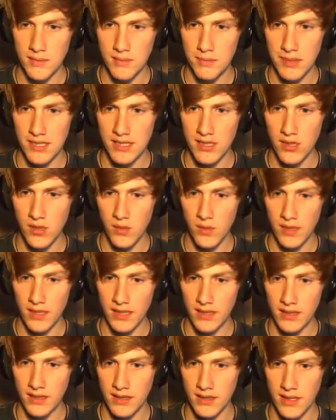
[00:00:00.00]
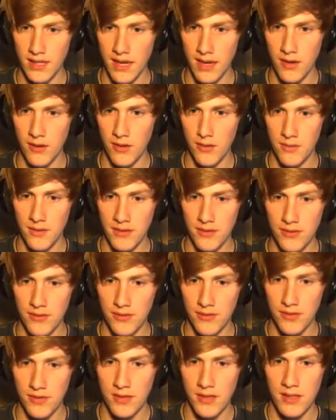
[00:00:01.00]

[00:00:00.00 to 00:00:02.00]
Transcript: be going now. If